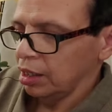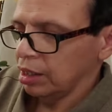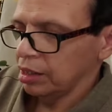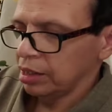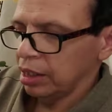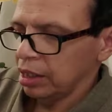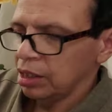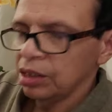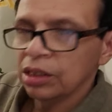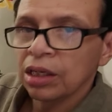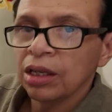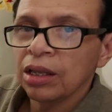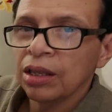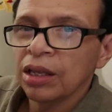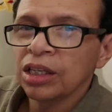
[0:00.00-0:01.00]
The sage
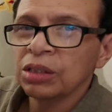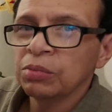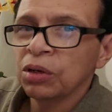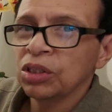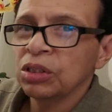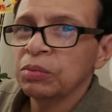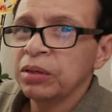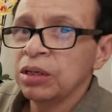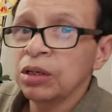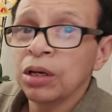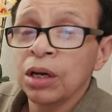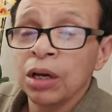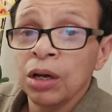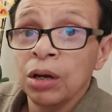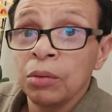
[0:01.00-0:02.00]
is supposed to be
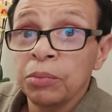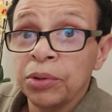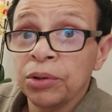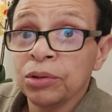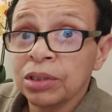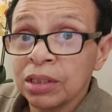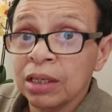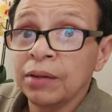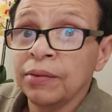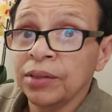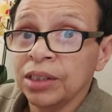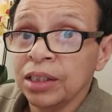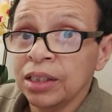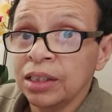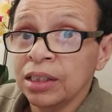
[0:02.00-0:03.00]
pure sage
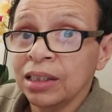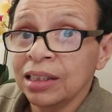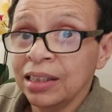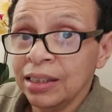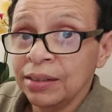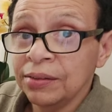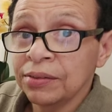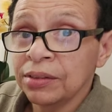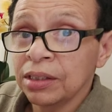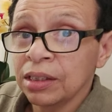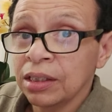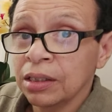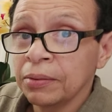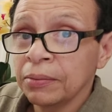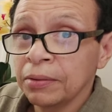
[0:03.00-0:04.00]
leaves,
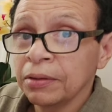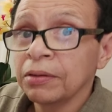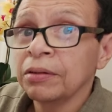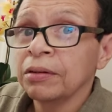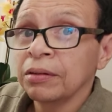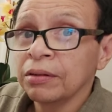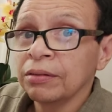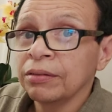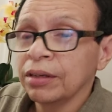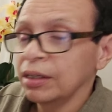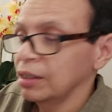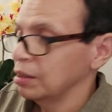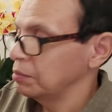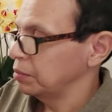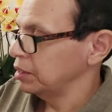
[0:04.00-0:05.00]

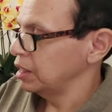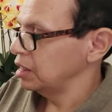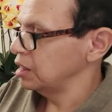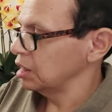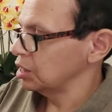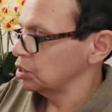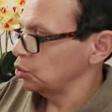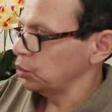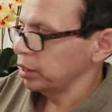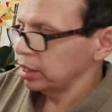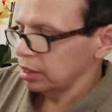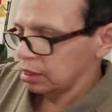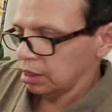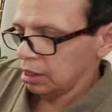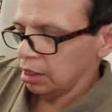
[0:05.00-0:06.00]
right? But they stick
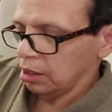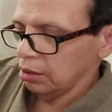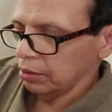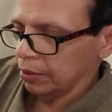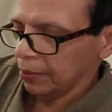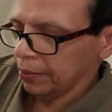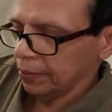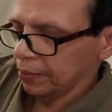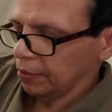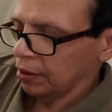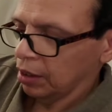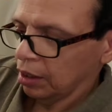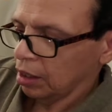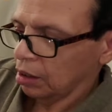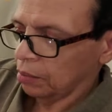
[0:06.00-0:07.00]
twigs in there.
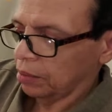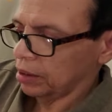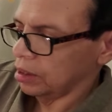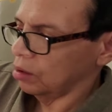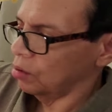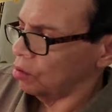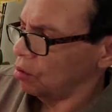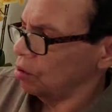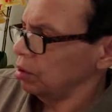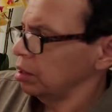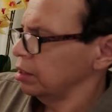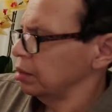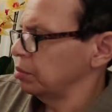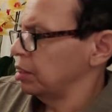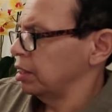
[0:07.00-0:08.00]
But all
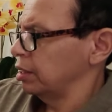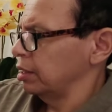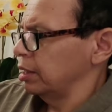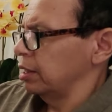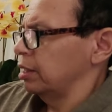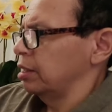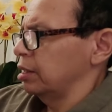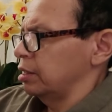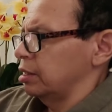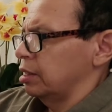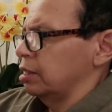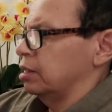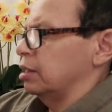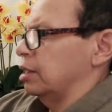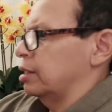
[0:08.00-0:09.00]
of them online are
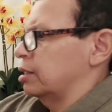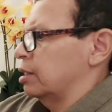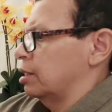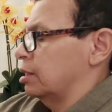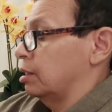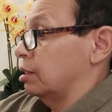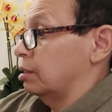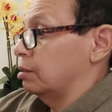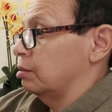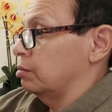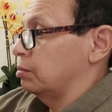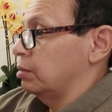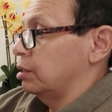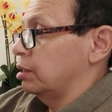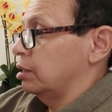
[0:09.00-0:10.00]
done like that. I don't know
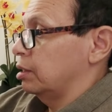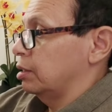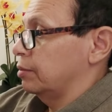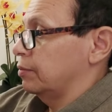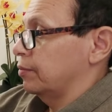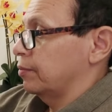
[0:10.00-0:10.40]
why.